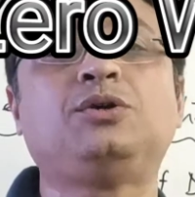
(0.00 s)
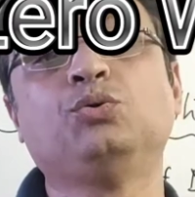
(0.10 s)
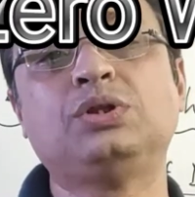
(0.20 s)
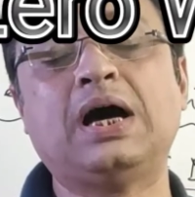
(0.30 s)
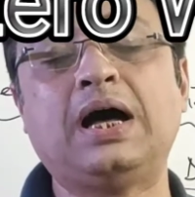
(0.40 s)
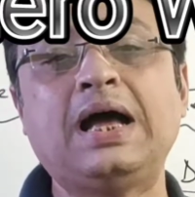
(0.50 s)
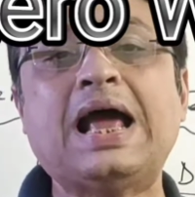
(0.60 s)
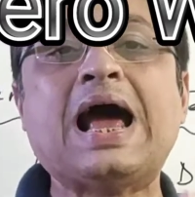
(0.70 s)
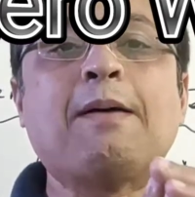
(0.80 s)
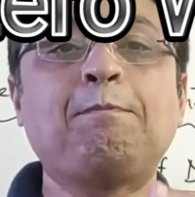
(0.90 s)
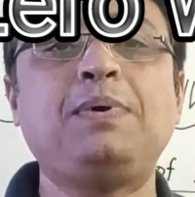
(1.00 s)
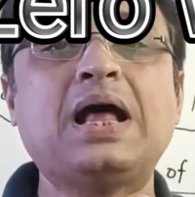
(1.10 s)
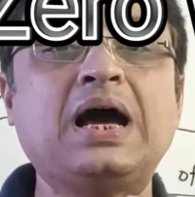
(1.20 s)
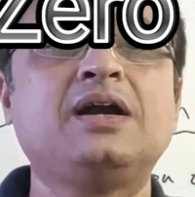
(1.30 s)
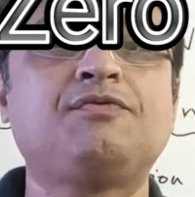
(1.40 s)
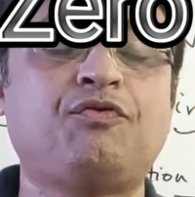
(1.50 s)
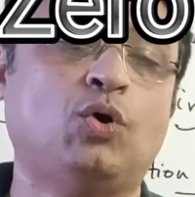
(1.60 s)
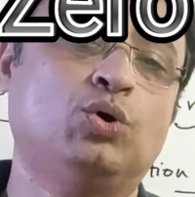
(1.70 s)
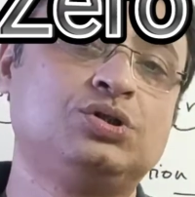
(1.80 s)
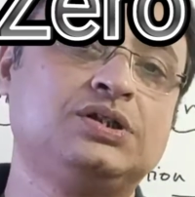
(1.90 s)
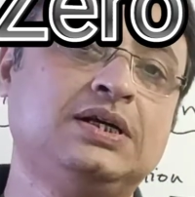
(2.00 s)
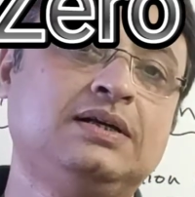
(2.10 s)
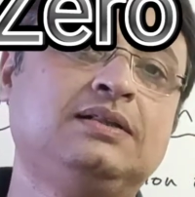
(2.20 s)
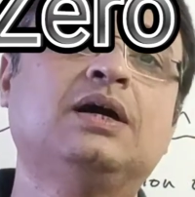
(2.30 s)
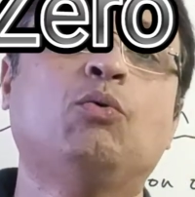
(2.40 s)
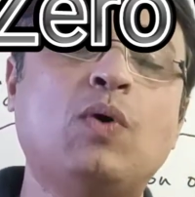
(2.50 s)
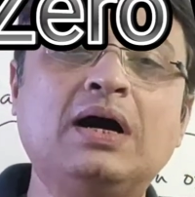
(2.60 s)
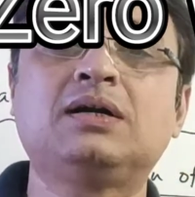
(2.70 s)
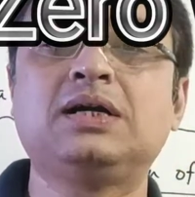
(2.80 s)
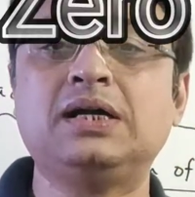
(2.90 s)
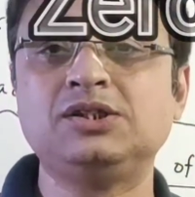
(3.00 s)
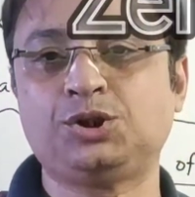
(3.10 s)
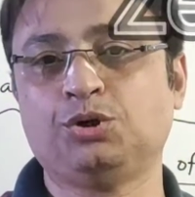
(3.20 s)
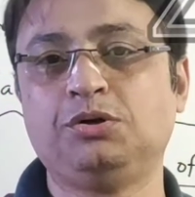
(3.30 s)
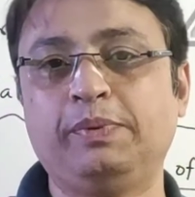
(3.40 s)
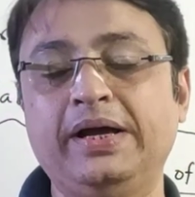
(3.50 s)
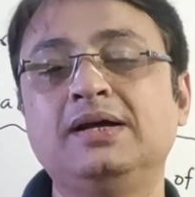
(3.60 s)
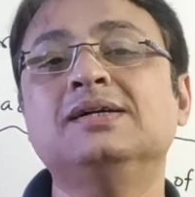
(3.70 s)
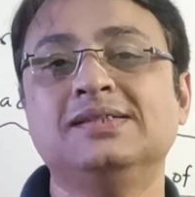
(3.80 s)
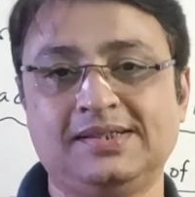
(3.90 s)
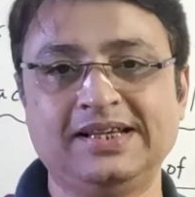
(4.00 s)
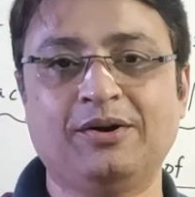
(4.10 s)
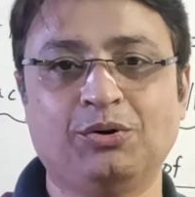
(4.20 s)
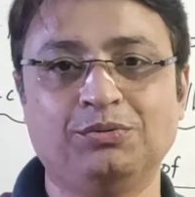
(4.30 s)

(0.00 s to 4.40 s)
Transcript: to the applied force, the work done should be zero.